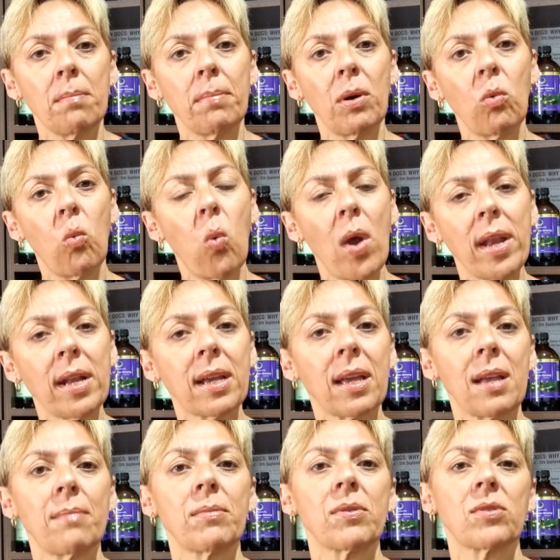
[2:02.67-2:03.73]
But when it
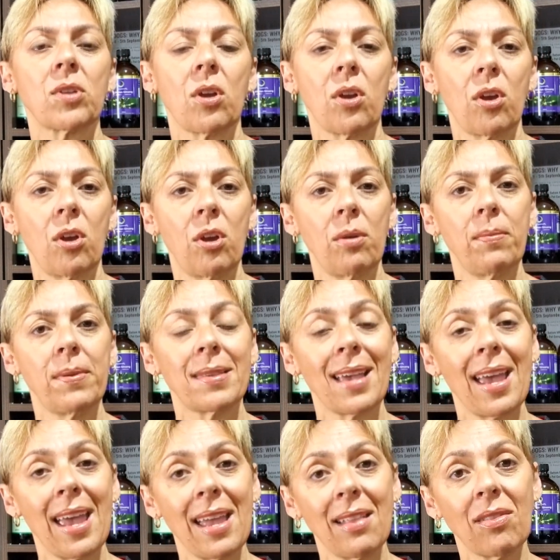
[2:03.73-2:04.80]
comes to
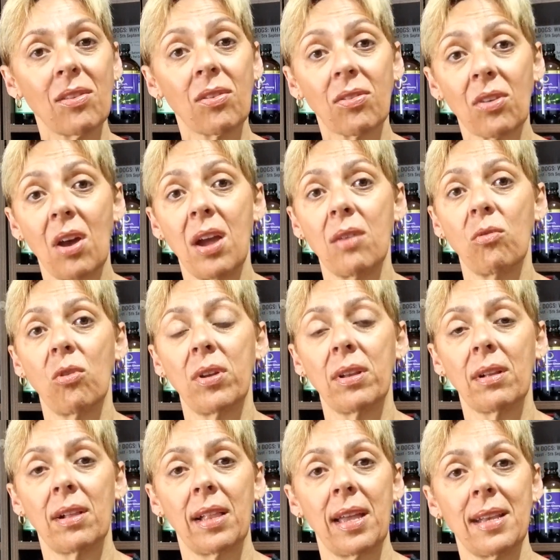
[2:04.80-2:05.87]
herbs and the
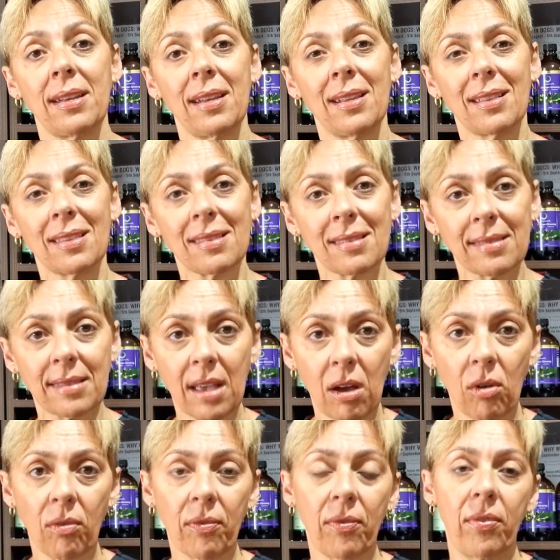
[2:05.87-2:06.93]
thyroid gland
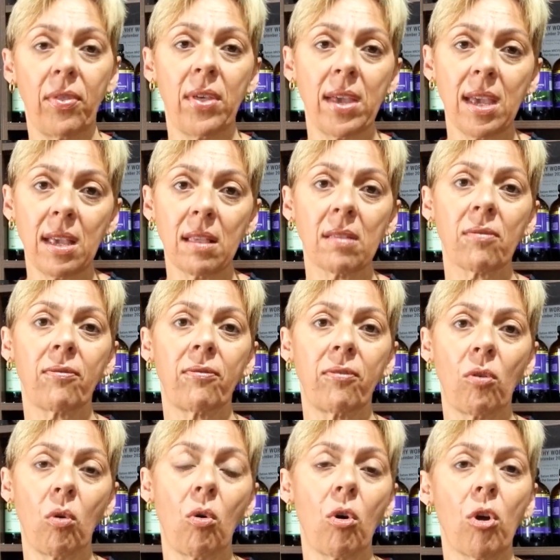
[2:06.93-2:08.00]
itself, these
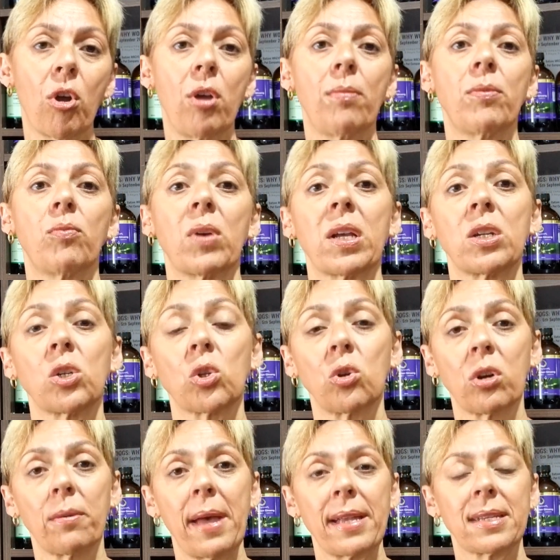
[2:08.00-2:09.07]
4 herbs we're going to
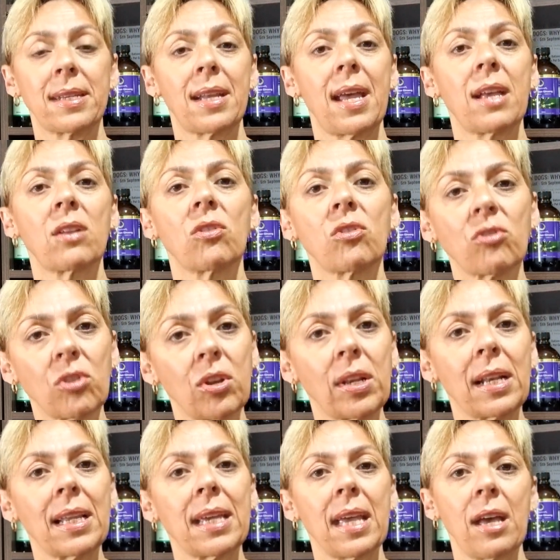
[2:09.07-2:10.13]
talk about today can
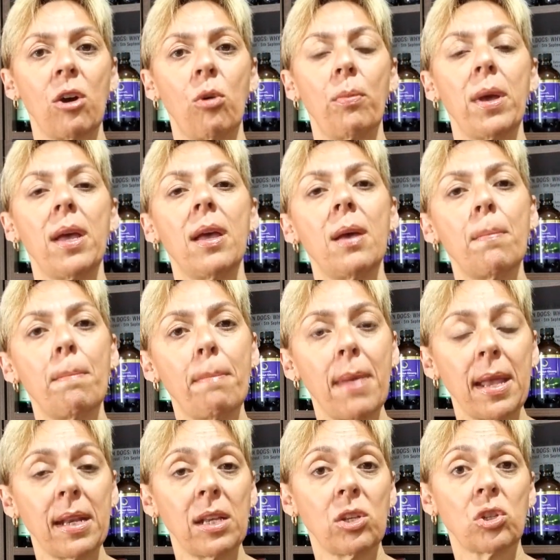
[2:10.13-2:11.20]
certainly help
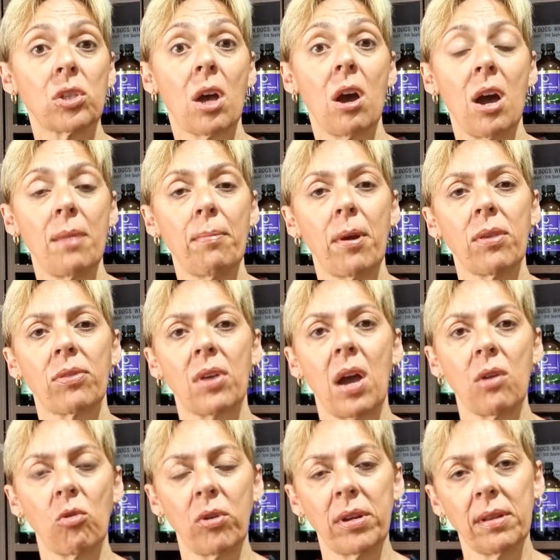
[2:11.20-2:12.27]
manage the
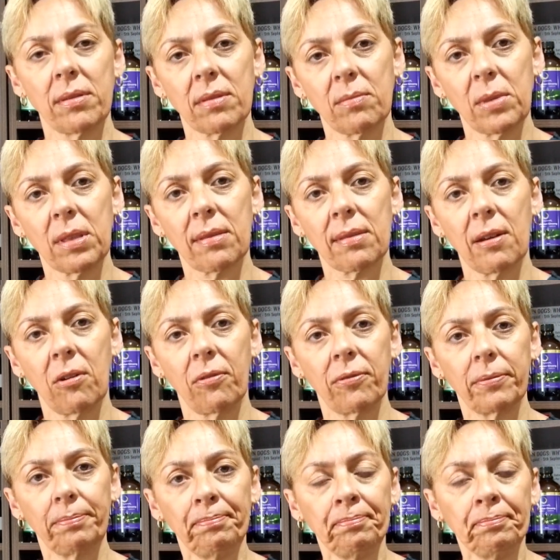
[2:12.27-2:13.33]
hypothyroidism itself.